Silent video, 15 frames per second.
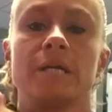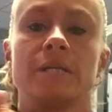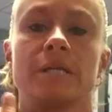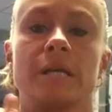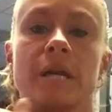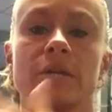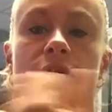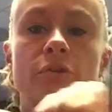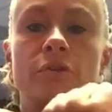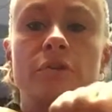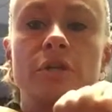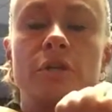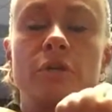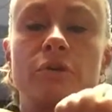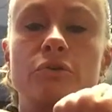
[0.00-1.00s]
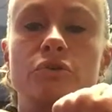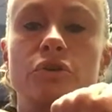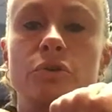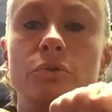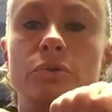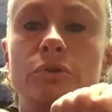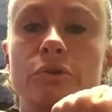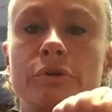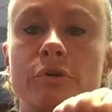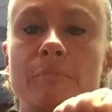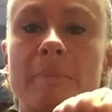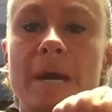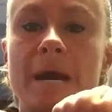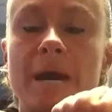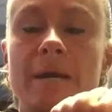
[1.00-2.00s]
to get your your shoulder, your
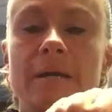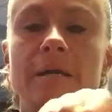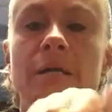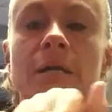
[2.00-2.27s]
back,